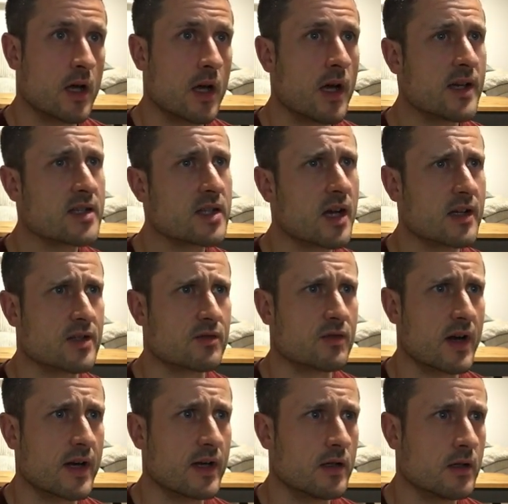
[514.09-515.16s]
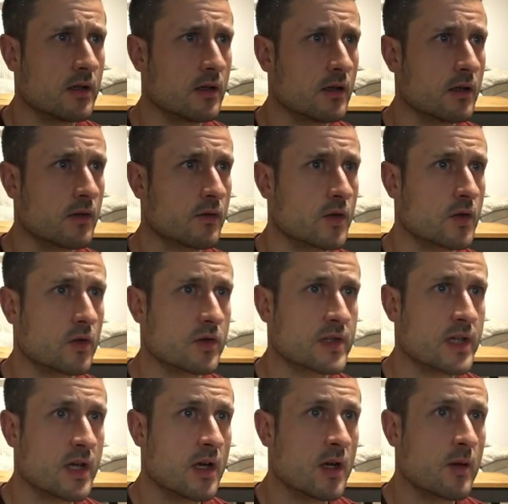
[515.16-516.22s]
It started to rain, of course.
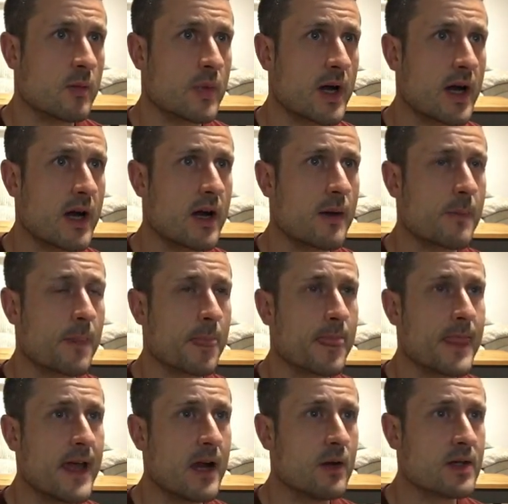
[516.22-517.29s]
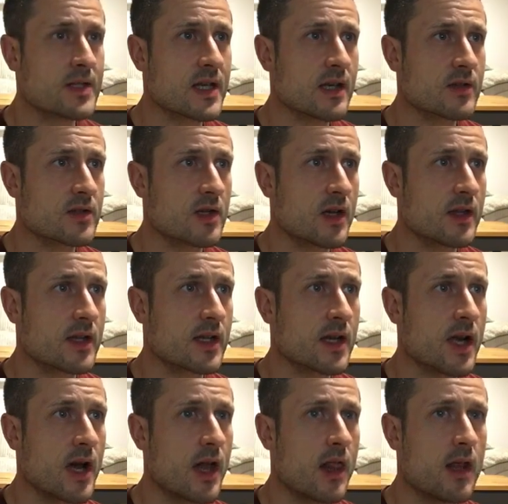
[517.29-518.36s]
But now it's outside. The
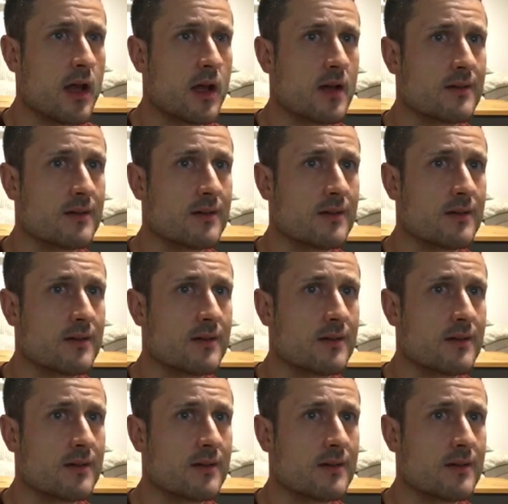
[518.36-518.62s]
colour,